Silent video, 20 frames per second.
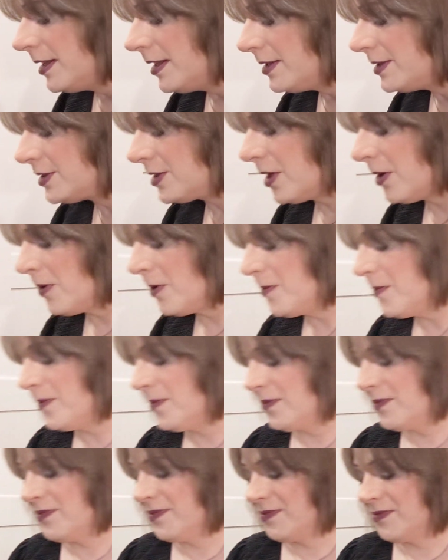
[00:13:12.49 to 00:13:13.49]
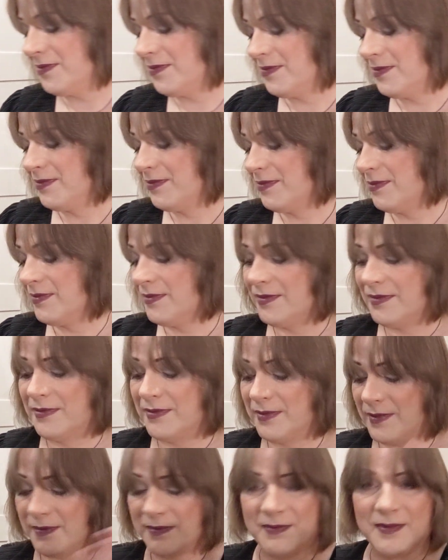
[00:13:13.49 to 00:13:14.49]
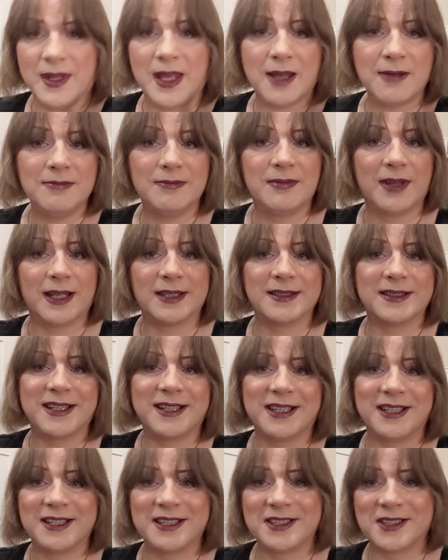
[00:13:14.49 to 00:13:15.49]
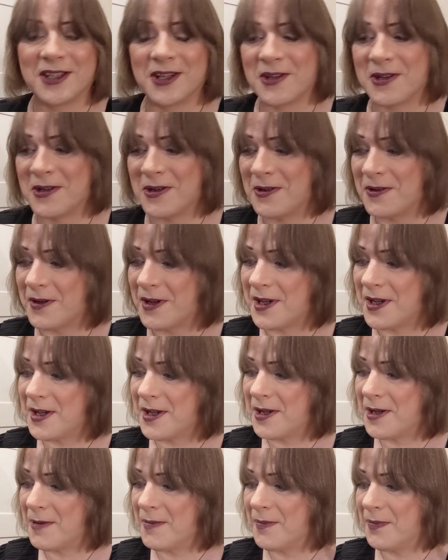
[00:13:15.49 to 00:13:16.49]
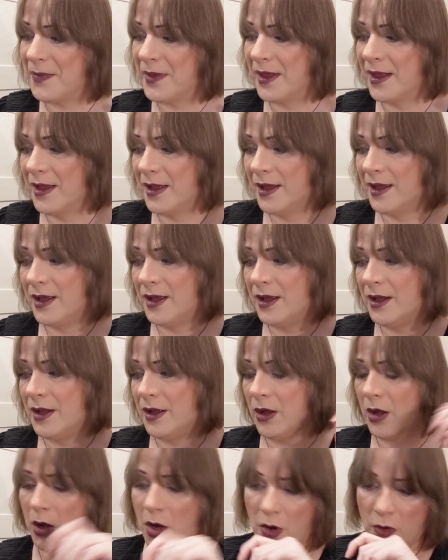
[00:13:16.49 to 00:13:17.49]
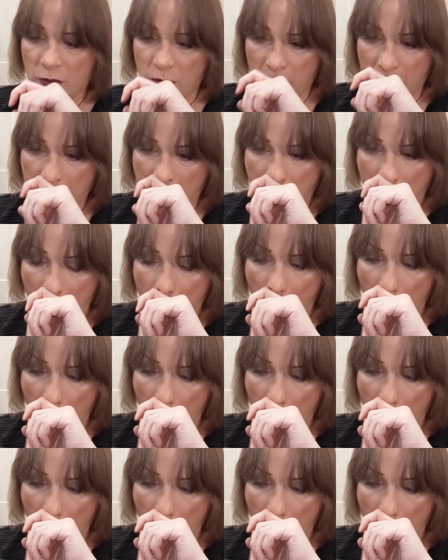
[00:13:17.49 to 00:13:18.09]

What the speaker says: So yeah, that's it. So hopefully